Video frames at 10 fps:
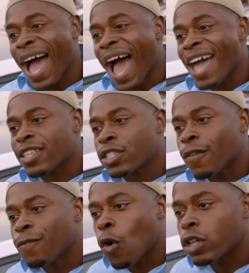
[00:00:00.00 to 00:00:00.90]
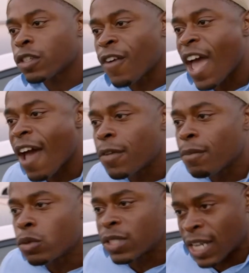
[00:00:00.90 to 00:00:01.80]
hide this divorce
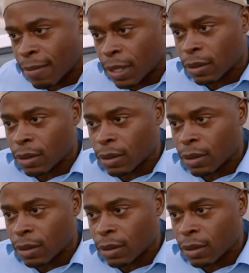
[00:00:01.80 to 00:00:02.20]
forever, Muslima.